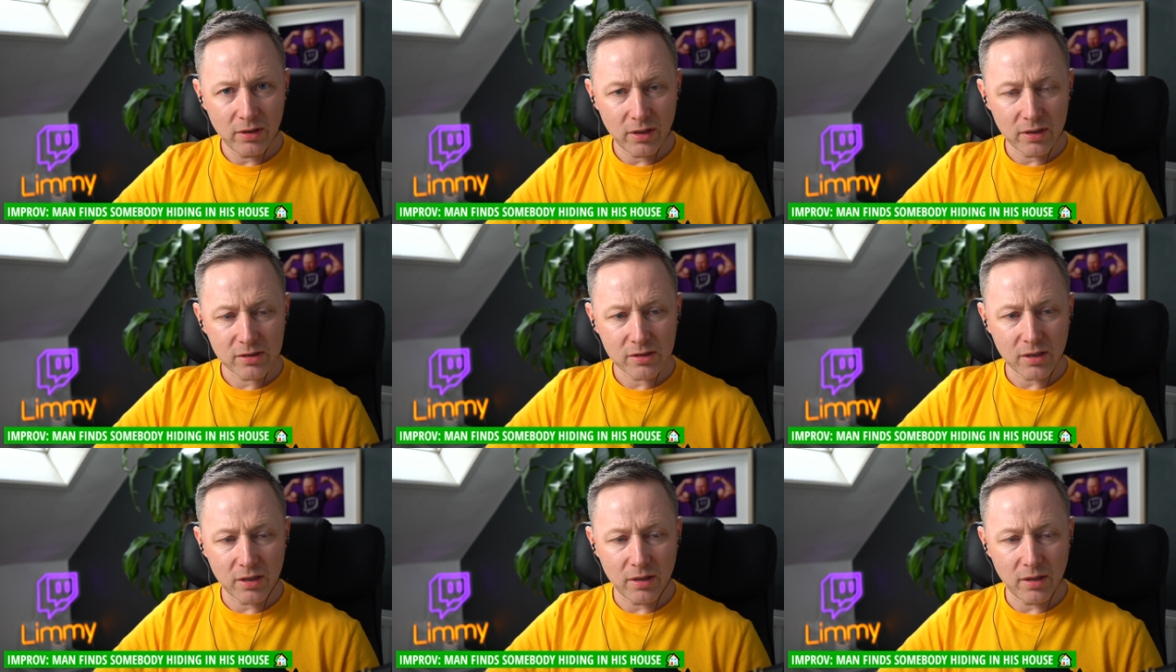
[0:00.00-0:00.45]

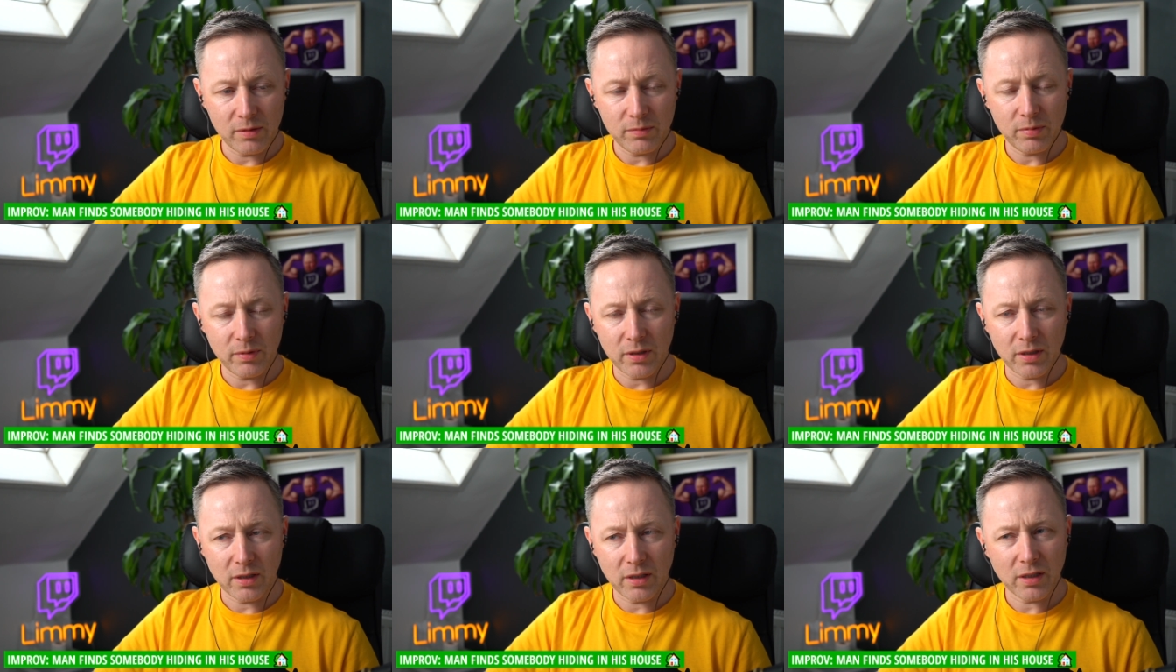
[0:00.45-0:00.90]
It's a,
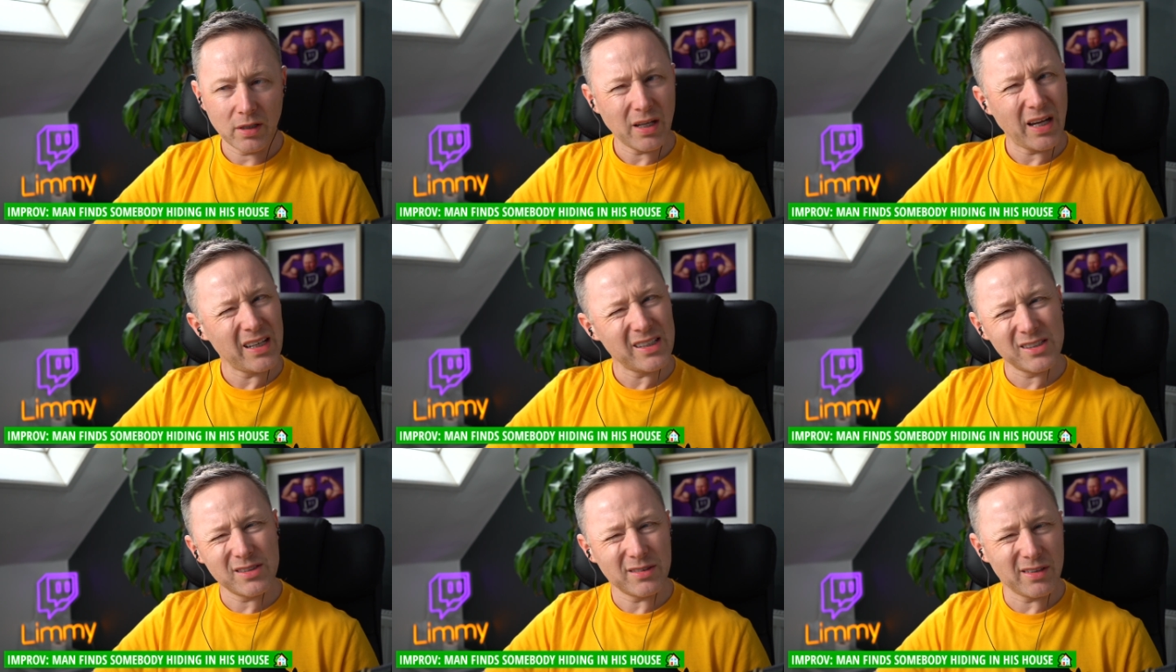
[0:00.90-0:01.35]
a, a
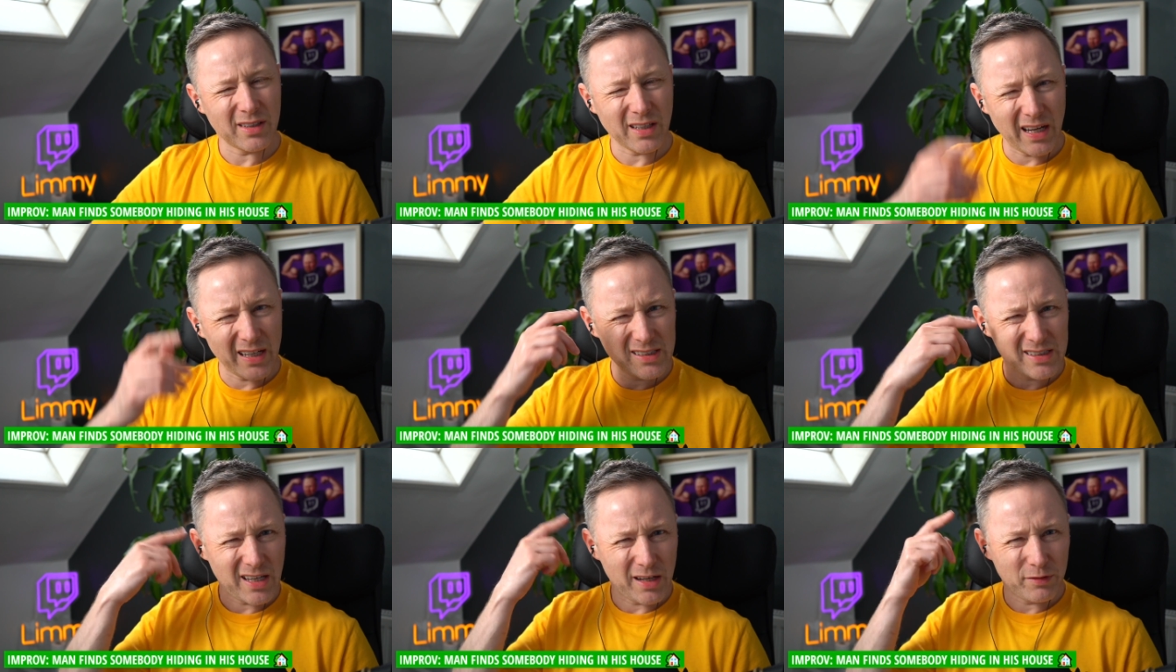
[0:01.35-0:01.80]
guy's a
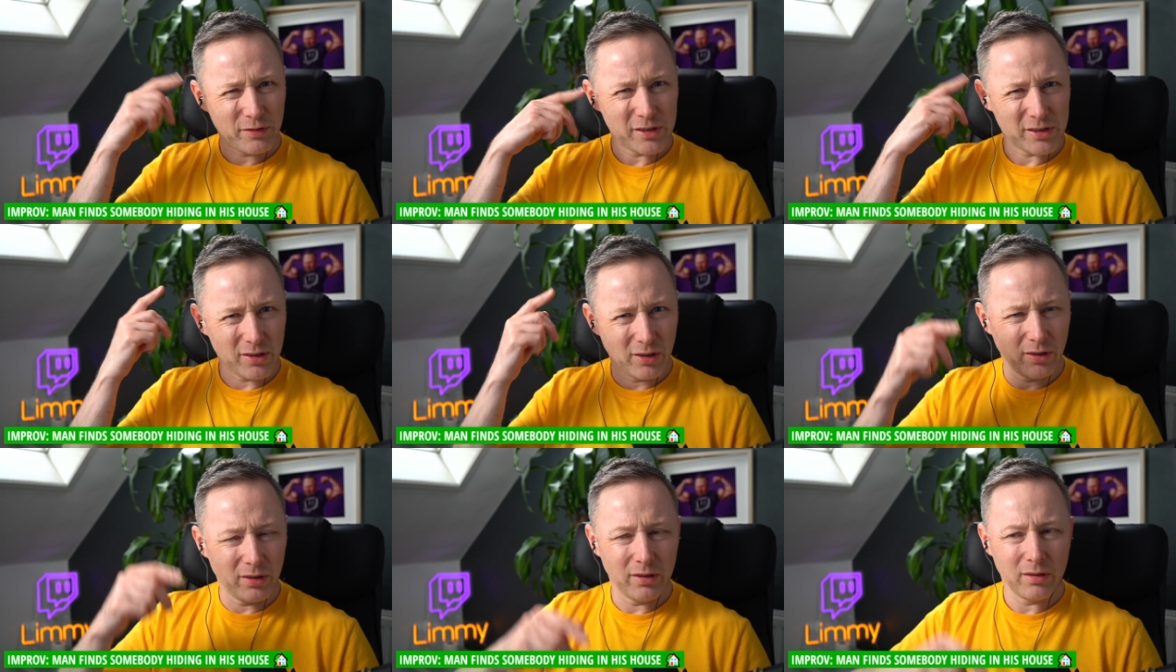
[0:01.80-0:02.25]
guy's half his
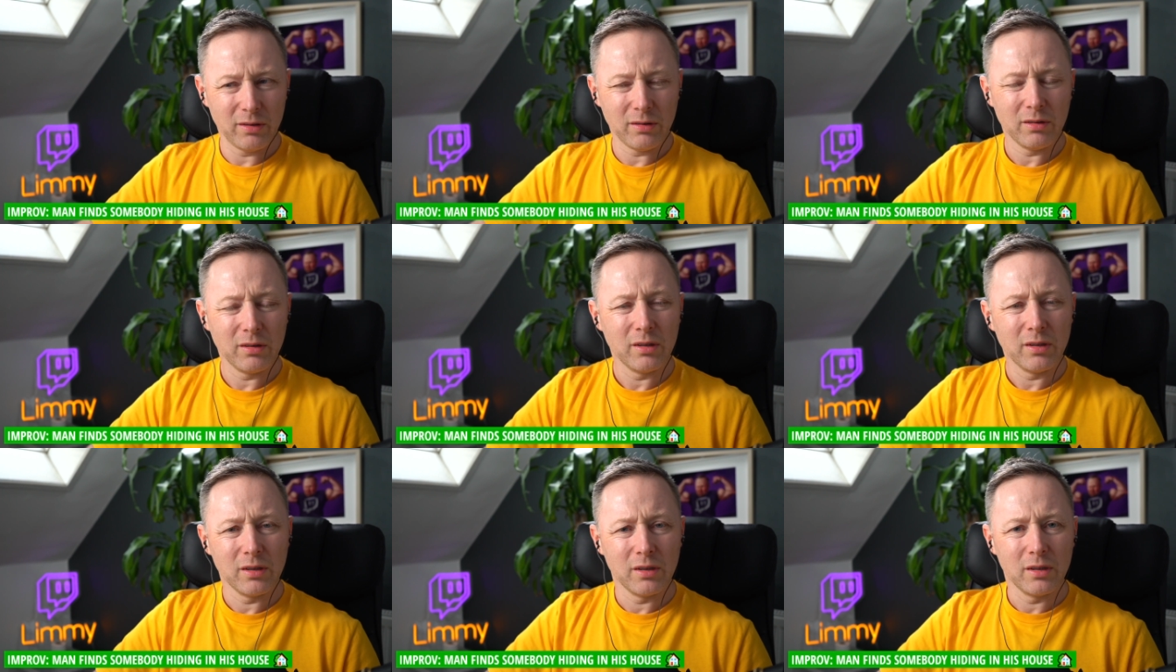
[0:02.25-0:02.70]
nut.
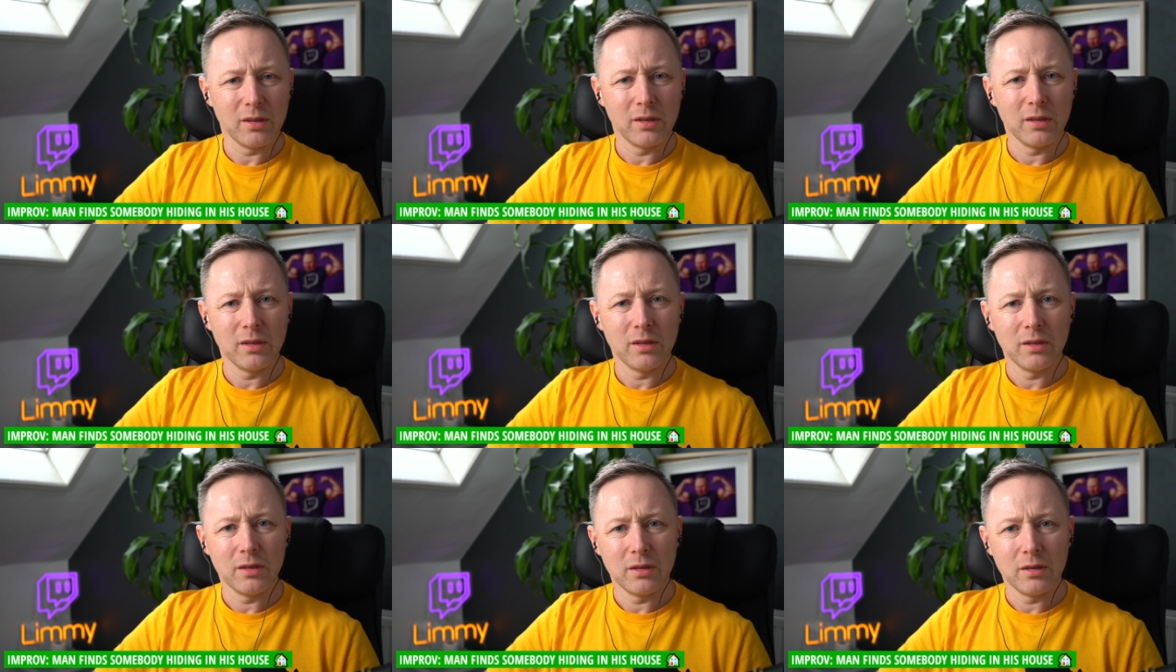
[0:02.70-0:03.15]

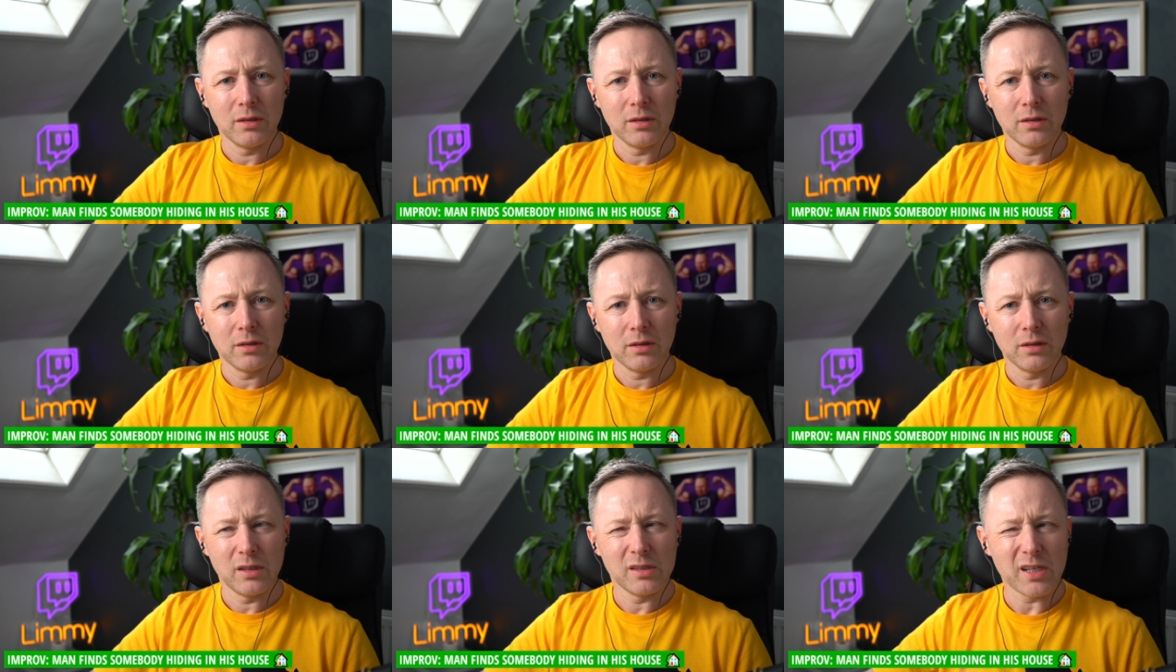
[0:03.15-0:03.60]

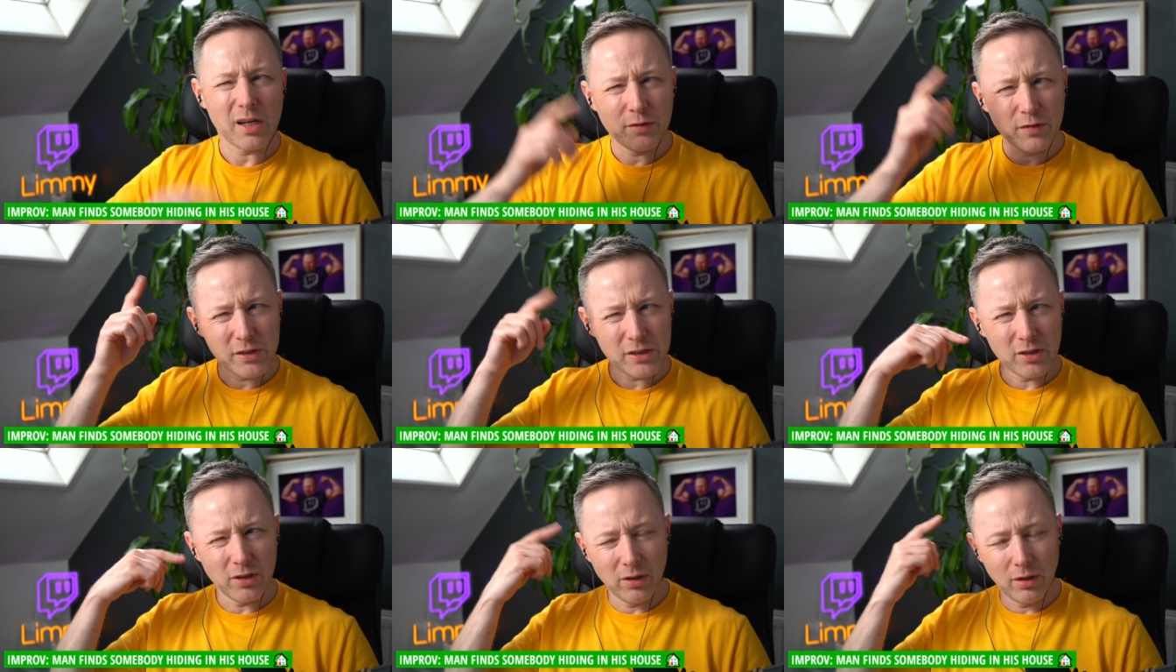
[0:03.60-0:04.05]
He's half
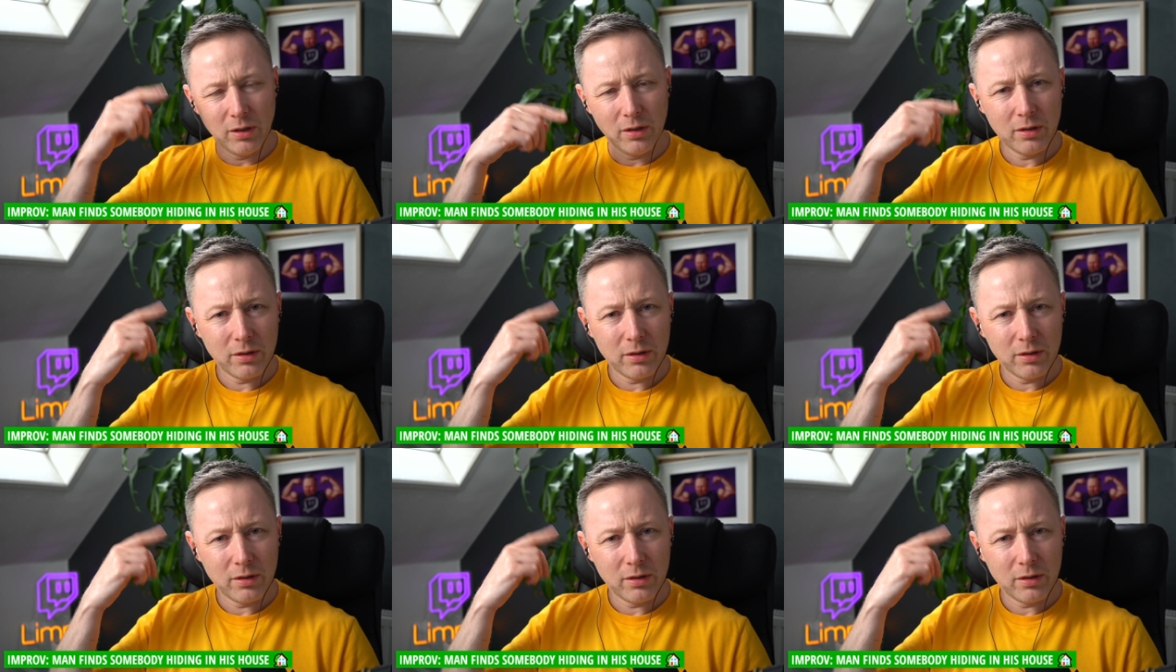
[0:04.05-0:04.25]
his nut.